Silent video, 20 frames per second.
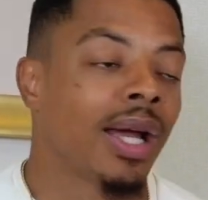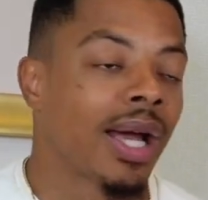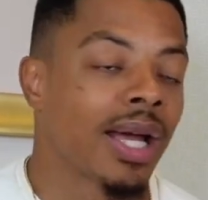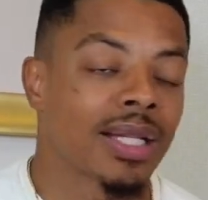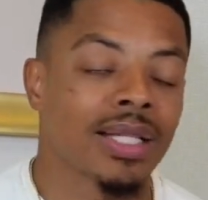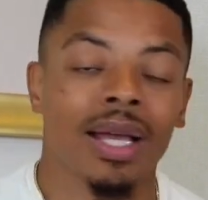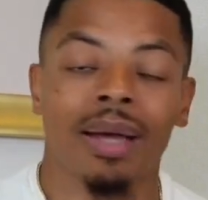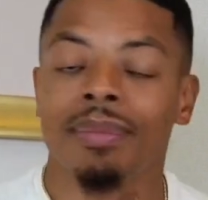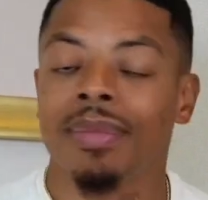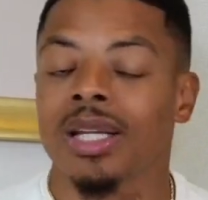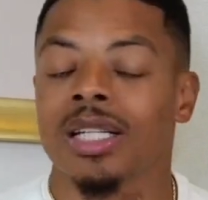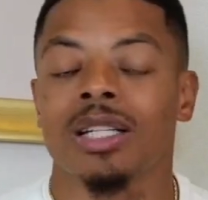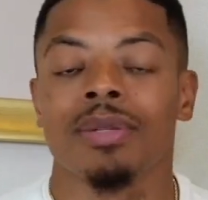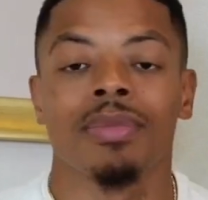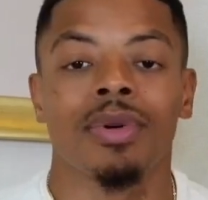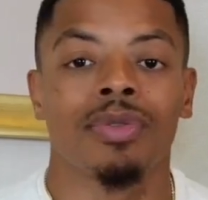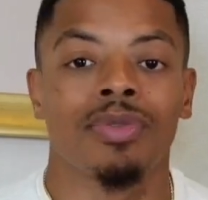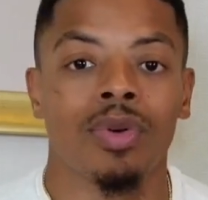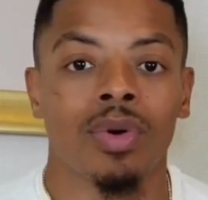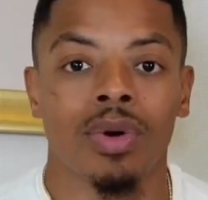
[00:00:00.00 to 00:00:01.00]
As I
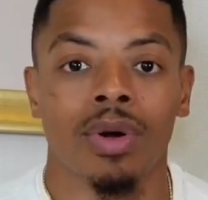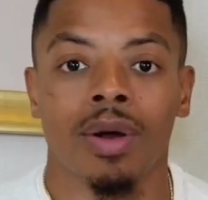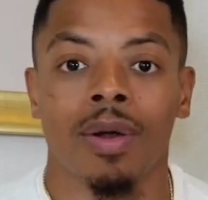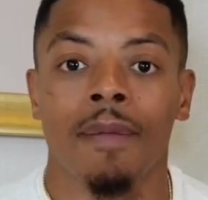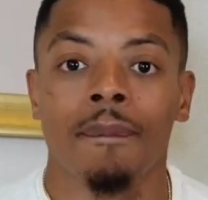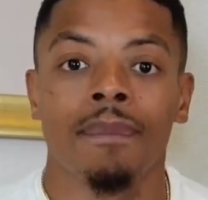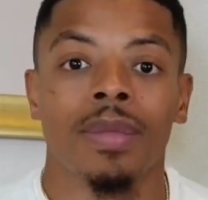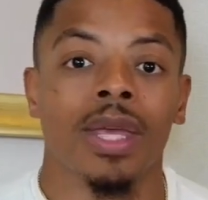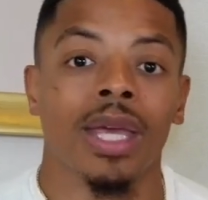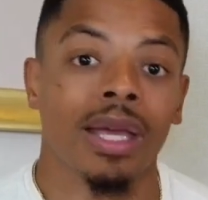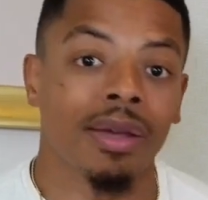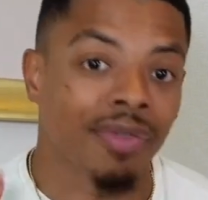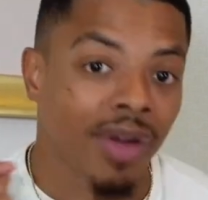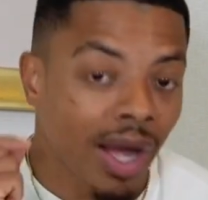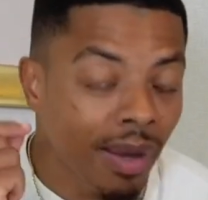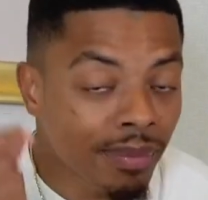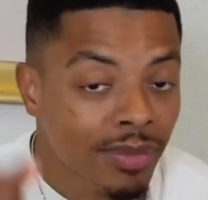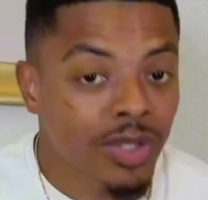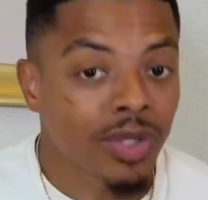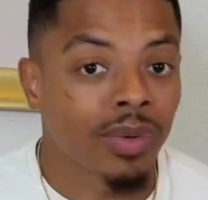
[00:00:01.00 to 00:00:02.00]
mentioned before, if
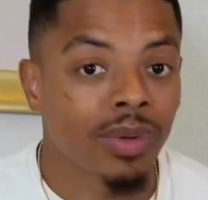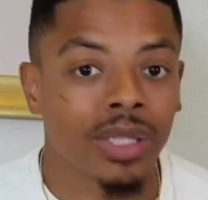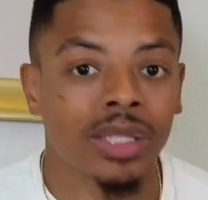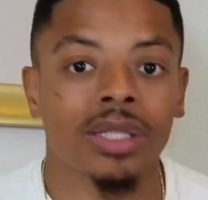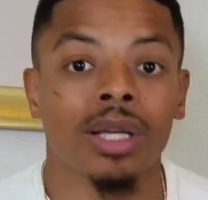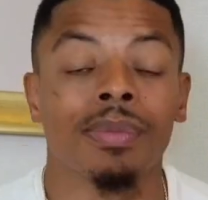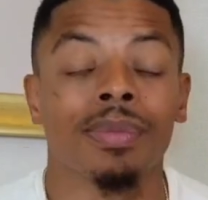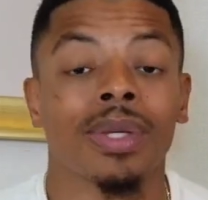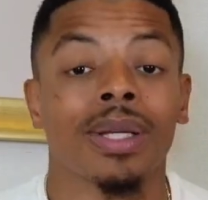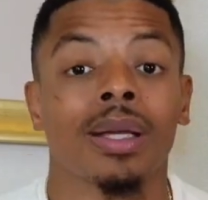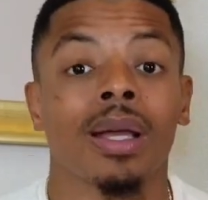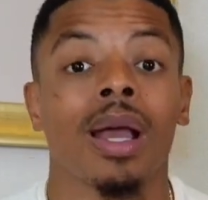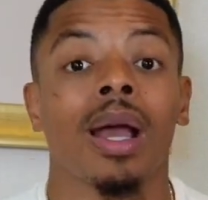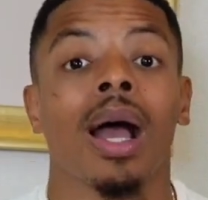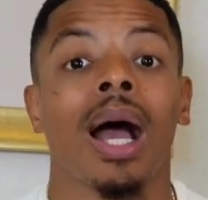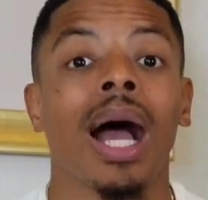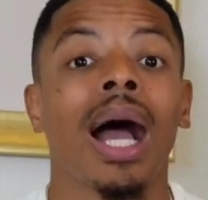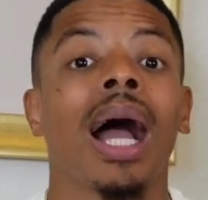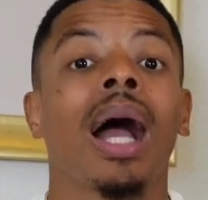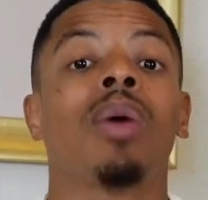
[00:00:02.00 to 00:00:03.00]
I'm doing
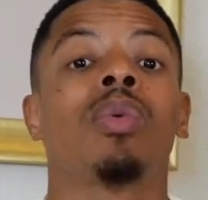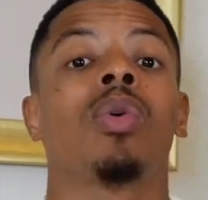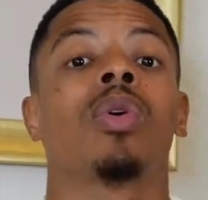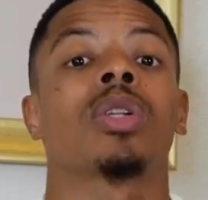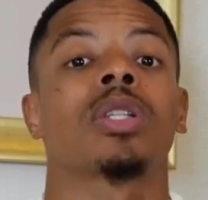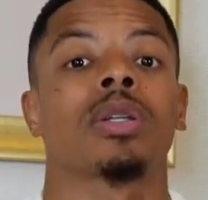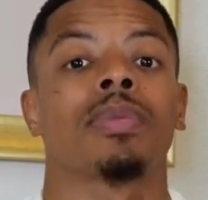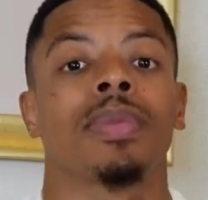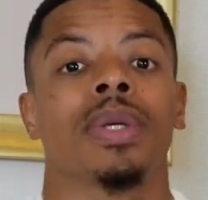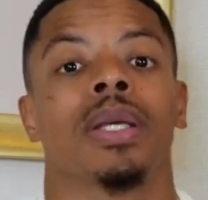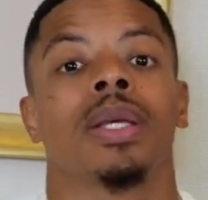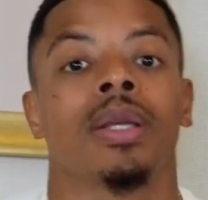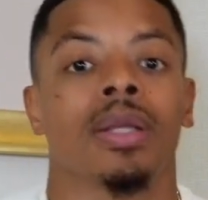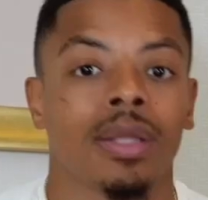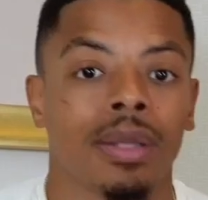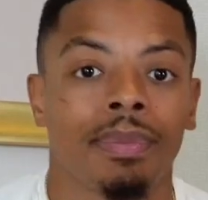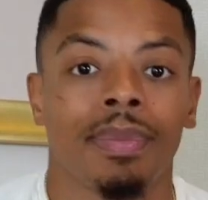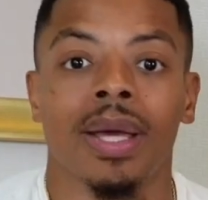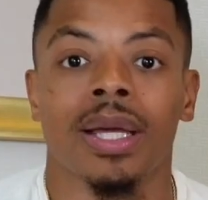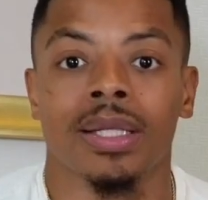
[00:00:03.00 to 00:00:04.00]
something, I want to
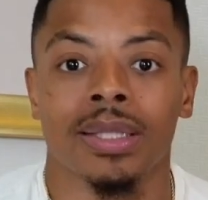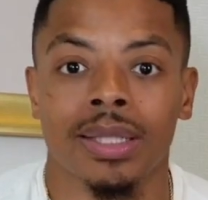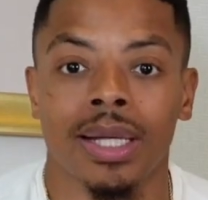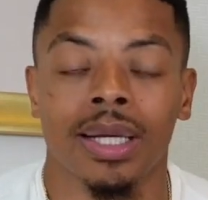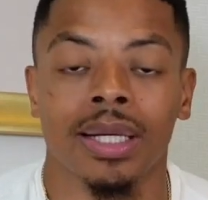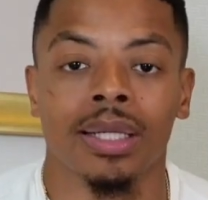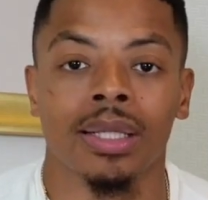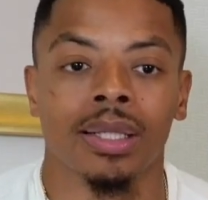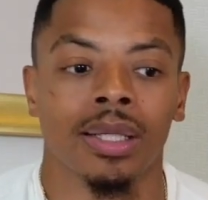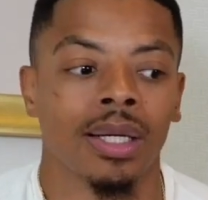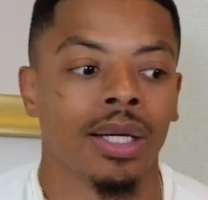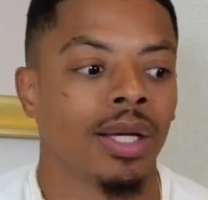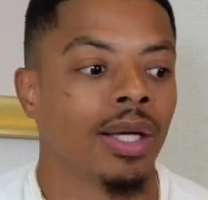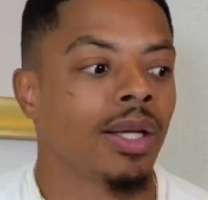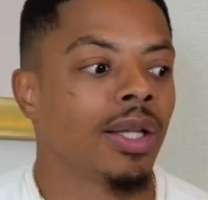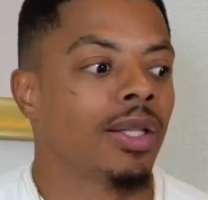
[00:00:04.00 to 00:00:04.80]
be the best at it.